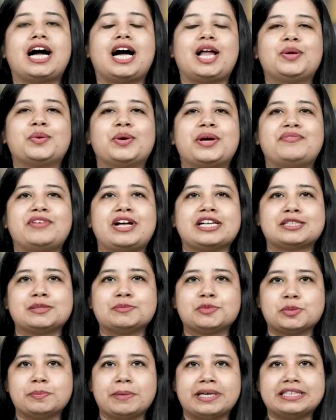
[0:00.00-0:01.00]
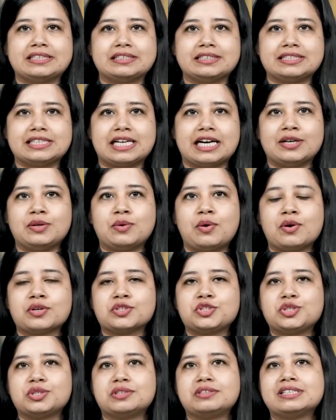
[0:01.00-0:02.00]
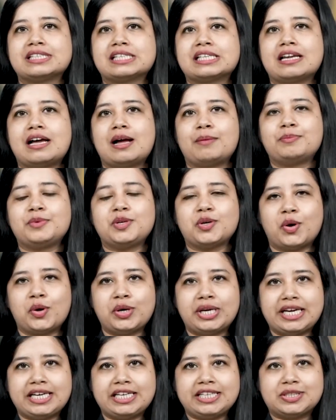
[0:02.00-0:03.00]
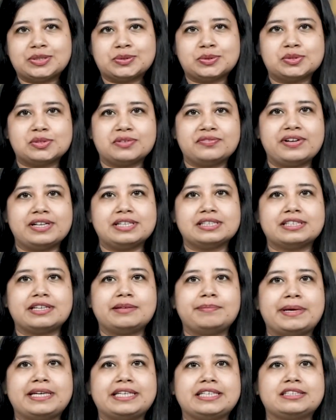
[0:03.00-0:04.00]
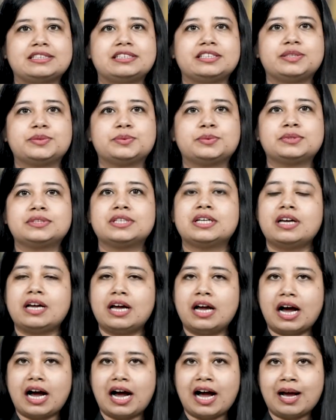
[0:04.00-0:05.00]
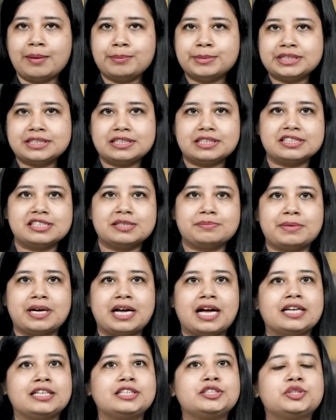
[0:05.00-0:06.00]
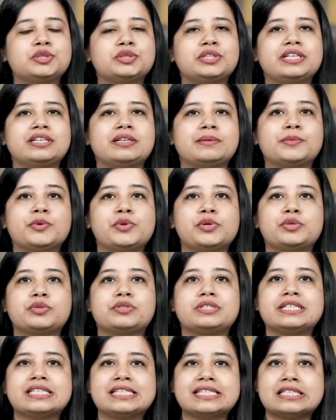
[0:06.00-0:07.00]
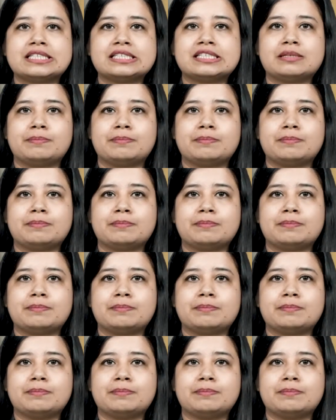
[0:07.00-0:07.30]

Hello and welcome to Medical Dialogues Journal Club, your daily dose of health and medical news. I'm Mr. Zaman and today I'm going to discuss